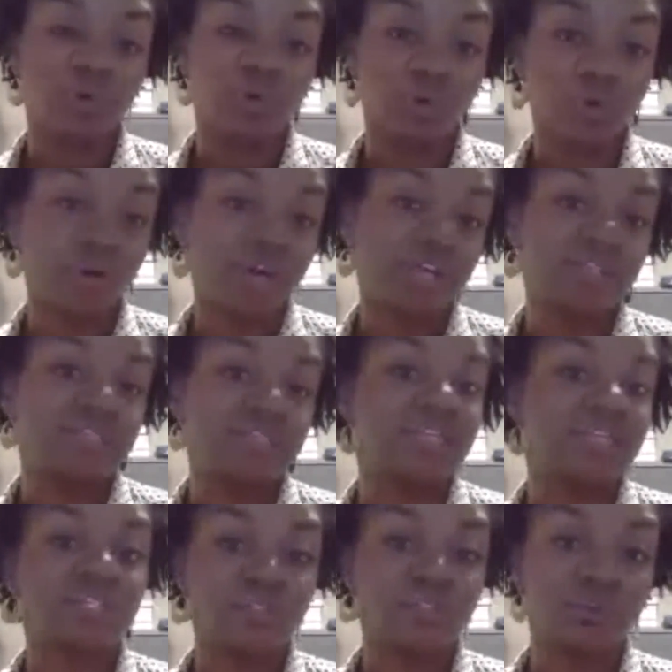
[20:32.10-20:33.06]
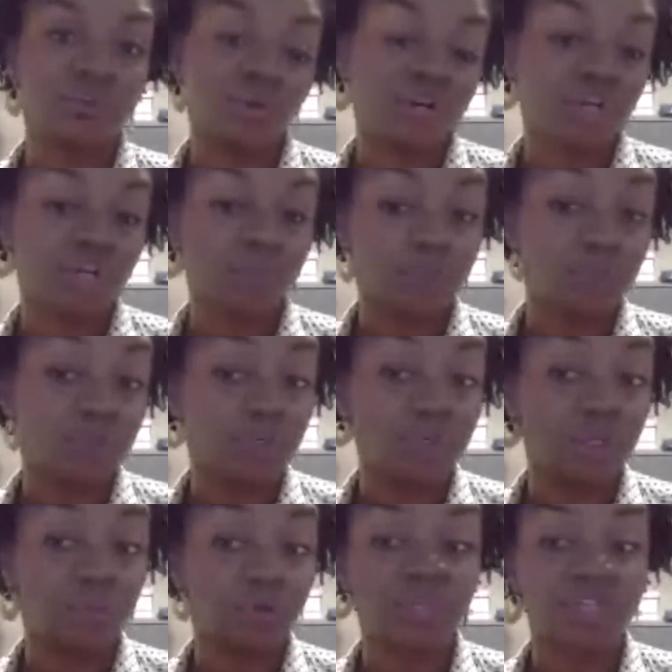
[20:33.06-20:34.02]
organization or community
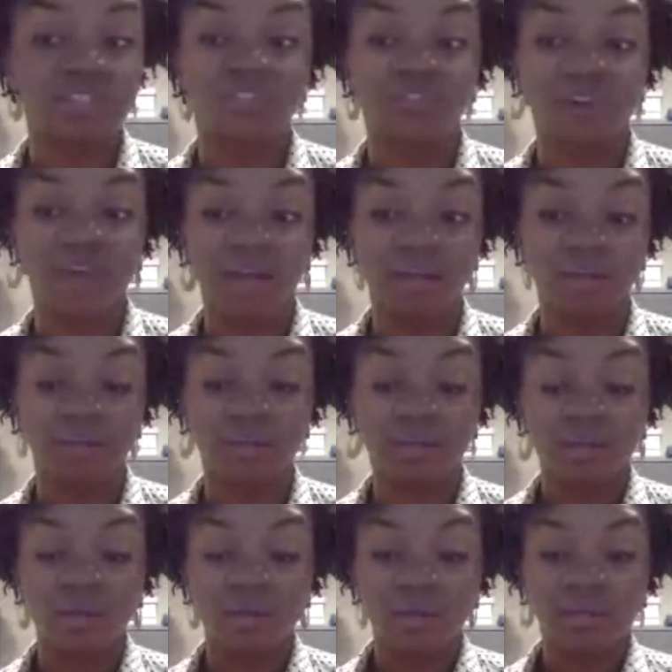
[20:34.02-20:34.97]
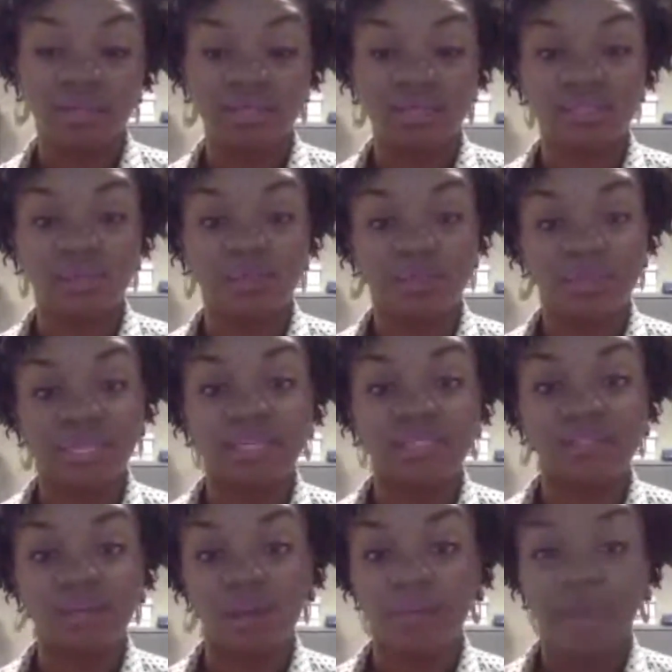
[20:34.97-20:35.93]
group that has filed these
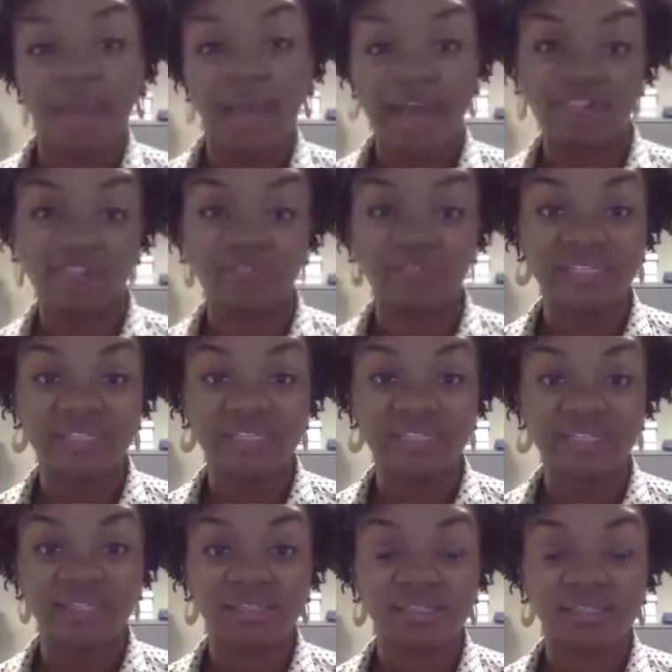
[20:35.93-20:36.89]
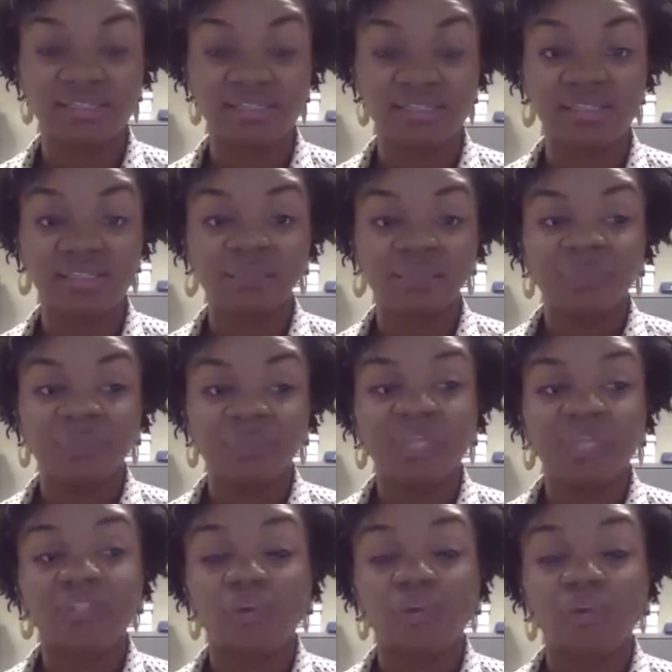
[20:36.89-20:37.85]
complaints on behalf of these citizens. And
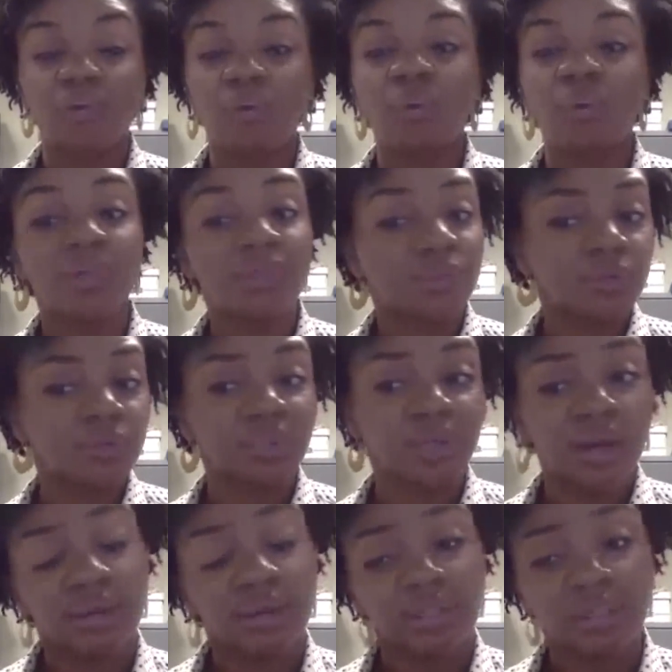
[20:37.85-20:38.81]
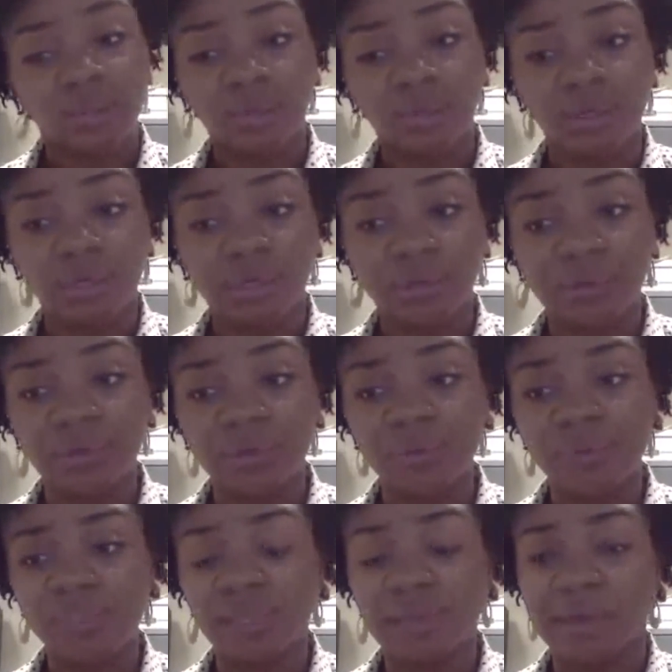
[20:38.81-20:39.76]
so we went through a lot of the community
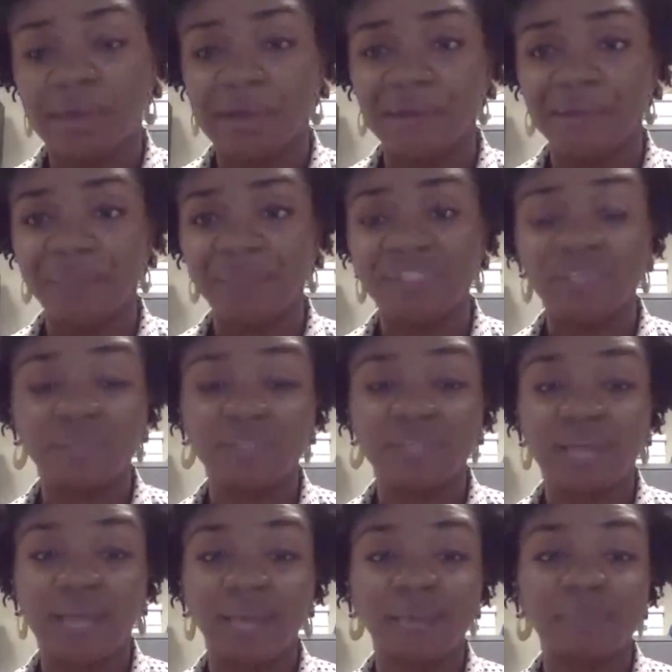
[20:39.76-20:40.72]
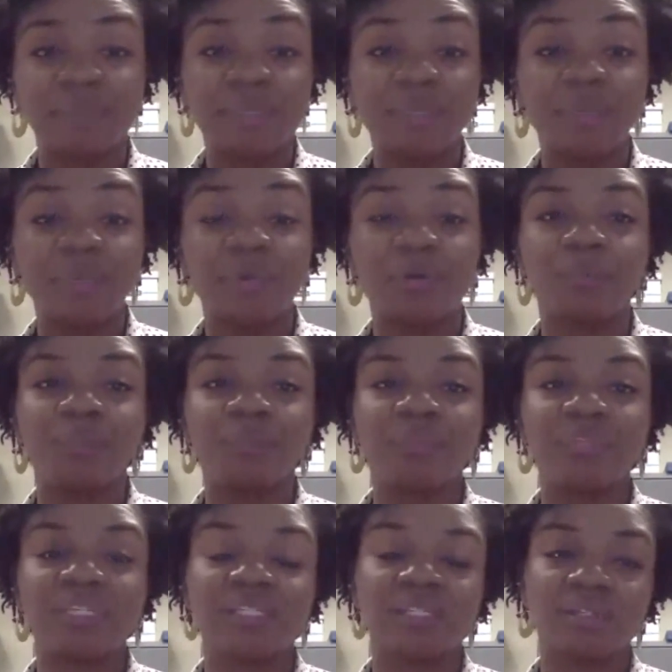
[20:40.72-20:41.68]
groups. Sometimes people,
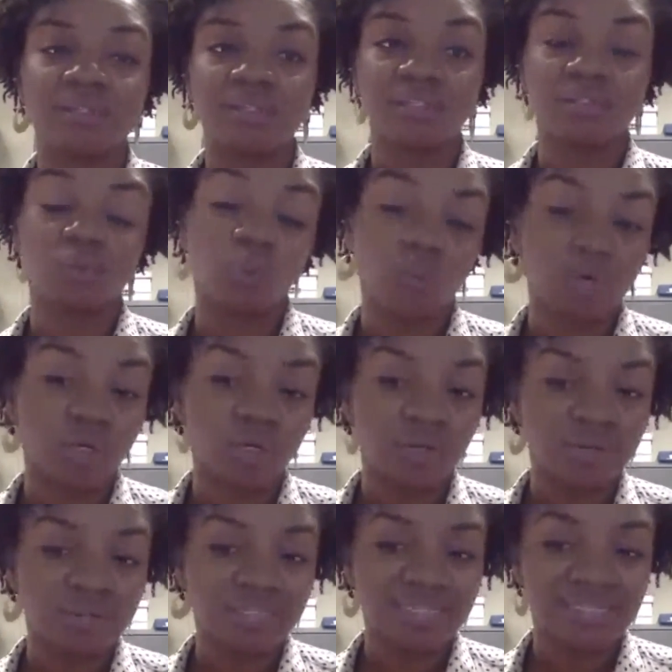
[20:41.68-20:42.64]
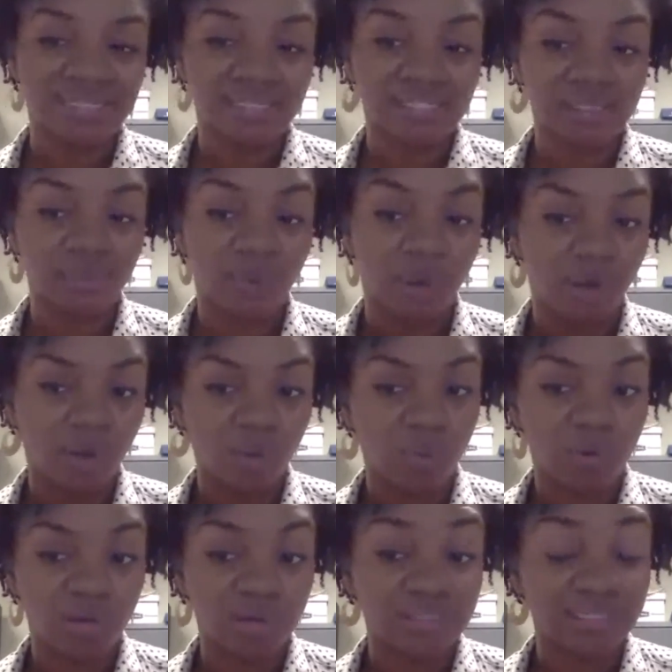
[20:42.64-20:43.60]
this world is a small
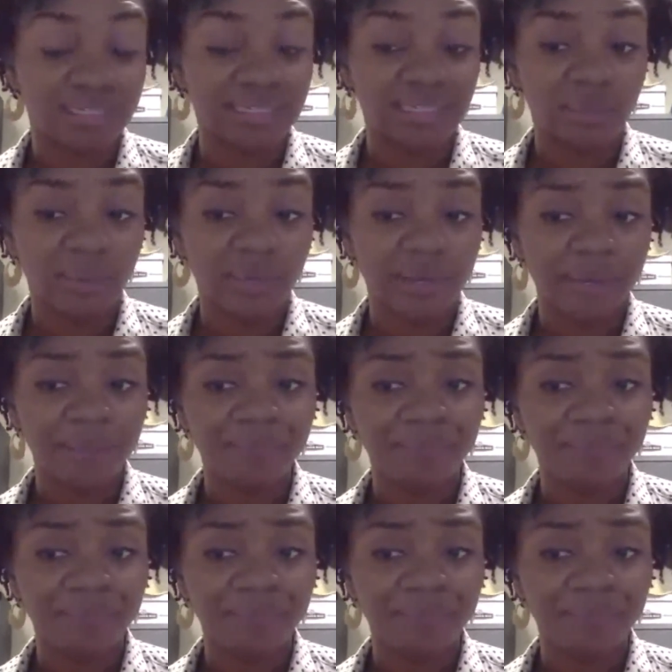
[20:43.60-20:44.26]
world anyway.